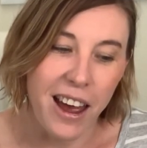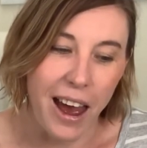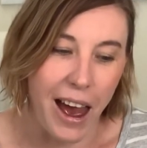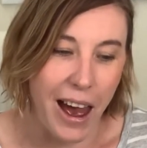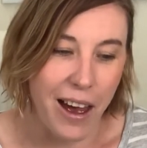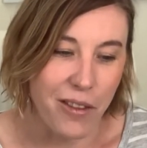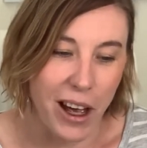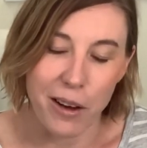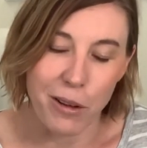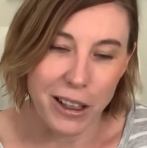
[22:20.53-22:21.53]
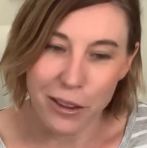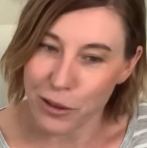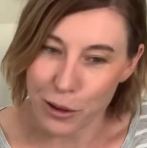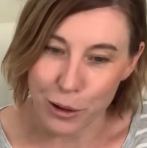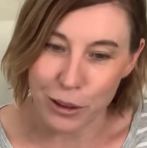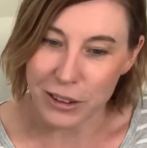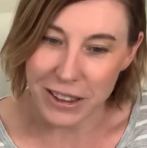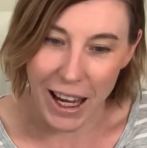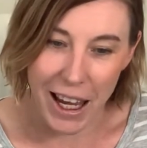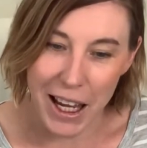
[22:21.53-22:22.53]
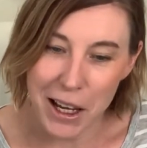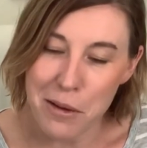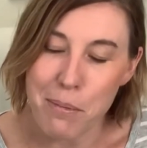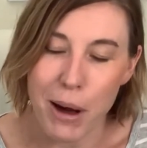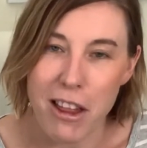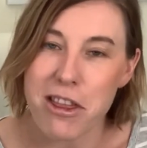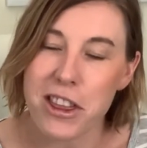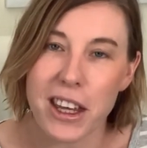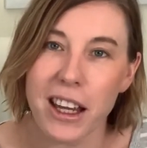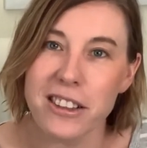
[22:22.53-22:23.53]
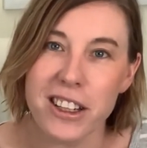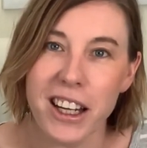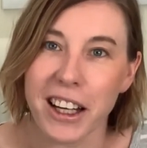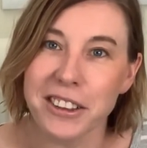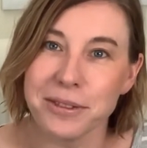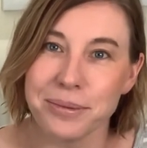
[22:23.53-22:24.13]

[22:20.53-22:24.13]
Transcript: Have a wonderful day, month, and year.